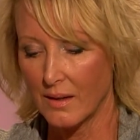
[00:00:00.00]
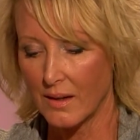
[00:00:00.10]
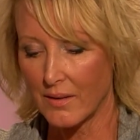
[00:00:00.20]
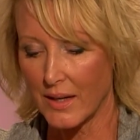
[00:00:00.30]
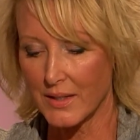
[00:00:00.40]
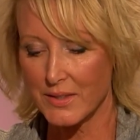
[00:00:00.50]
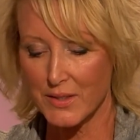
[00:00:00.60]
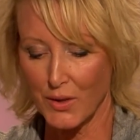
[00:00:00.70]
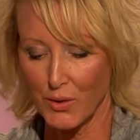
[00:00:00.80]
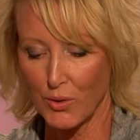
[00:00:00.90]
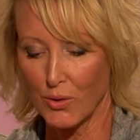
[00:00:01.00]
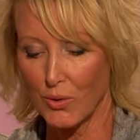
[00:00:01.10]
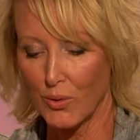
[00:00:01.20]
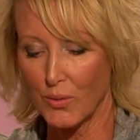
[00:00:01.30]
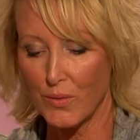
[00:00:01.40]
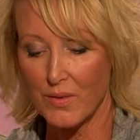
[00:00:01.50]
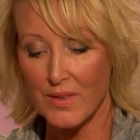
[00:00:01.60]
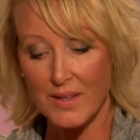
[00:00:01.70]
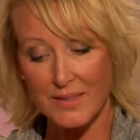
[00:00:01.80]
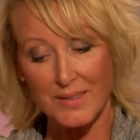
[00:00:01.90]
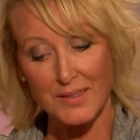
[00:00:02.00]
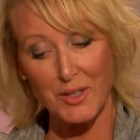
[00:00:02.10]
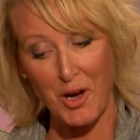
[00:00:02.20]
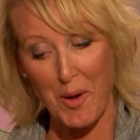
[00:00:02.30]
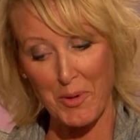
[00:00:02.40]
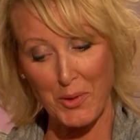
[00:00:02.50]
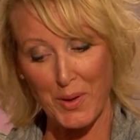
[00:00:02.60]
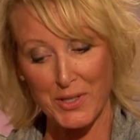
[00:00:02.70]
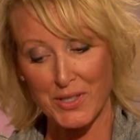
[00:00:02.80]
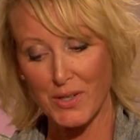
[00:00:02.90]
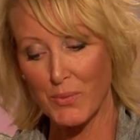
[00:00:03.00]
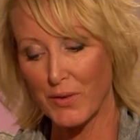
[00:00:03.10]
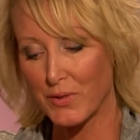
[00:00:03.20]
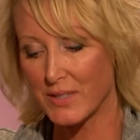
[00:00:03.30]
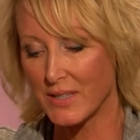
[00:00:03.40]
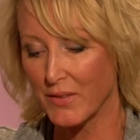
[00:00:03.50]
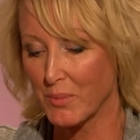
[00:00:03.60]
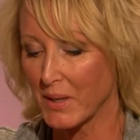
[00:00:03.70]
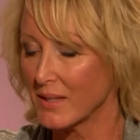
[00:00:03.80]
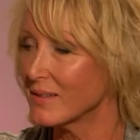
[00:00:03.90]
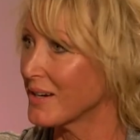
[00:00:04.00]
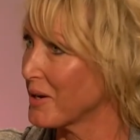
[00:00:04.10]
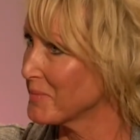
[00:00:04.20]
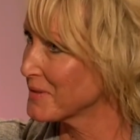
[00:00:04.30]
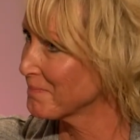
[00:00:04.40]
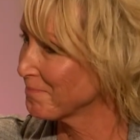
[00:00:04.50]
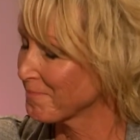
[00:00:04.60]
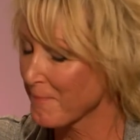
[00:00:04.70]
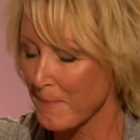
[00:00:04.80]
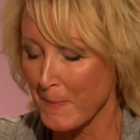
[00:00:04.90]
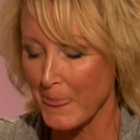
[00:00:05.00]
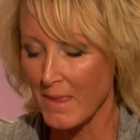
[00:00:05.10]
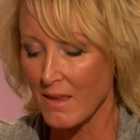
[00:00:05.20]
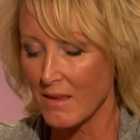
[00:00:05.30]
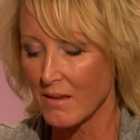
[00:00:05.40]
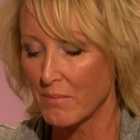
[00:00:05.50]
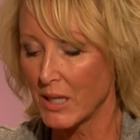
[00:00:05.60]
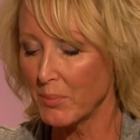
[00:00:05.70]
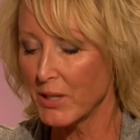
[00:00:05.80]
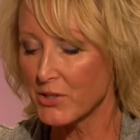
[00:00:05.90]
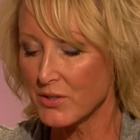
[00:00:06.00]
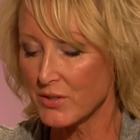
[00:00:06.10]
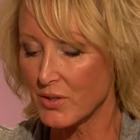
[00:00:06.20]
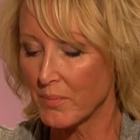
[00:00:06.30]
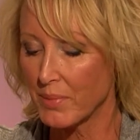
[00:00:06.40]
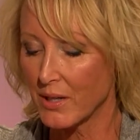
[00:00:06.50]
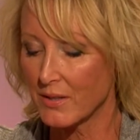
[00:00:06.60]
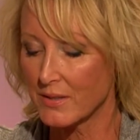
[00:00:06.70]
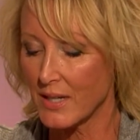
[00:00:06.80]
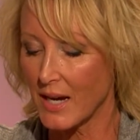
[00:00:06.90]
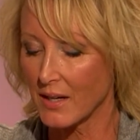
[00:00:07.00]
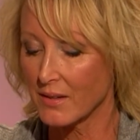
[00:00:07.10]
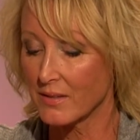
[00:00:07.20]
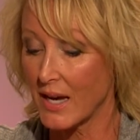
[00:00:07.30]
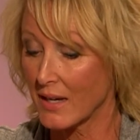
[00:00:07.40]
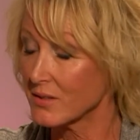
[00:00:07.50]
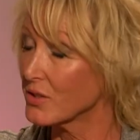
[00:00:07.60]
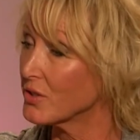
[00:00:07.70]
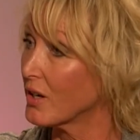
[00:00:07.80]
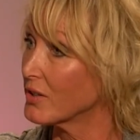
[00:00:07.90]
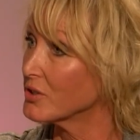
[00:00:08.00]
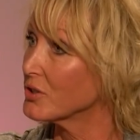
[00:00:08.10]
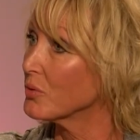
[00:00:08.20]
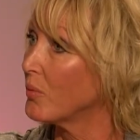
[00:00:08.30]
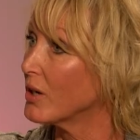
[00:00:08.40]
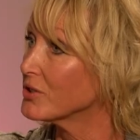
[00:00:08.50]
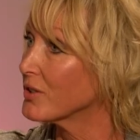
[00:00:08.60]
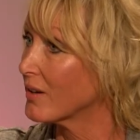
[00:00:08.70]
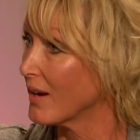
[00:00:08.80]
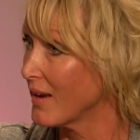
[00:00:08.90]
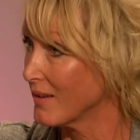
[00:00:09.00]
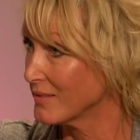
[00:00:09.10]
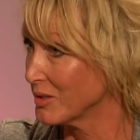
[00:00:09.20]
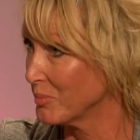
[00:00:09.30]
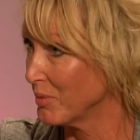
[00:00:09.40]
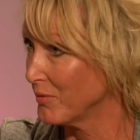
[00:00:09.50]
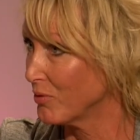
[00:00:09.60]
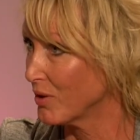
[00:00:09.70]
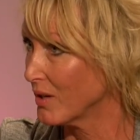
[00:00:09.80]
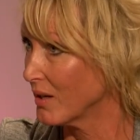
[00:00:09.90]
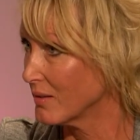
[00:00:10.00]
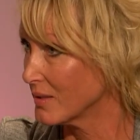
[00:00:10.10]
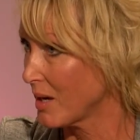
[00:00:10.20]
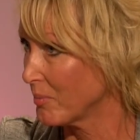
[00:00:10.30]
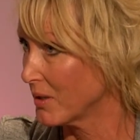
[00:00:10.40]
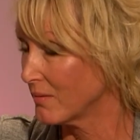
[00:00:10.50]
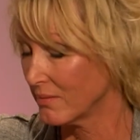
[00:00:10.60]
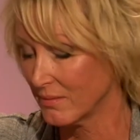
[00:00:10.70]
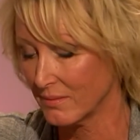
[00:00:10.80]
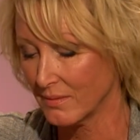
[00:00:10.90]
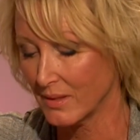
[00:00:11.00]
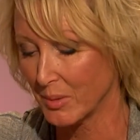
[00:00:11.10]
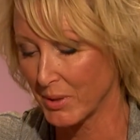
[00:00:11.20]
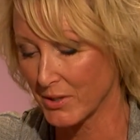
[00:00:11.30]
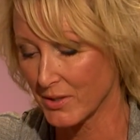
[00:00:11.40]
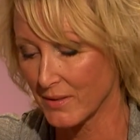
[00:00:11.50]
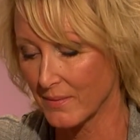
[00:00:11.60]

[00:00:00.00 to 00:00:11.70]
All right, so this is a common question we've received many times. Many patients are embarrassed to ask their doctor to wash their hands before they examine the patient.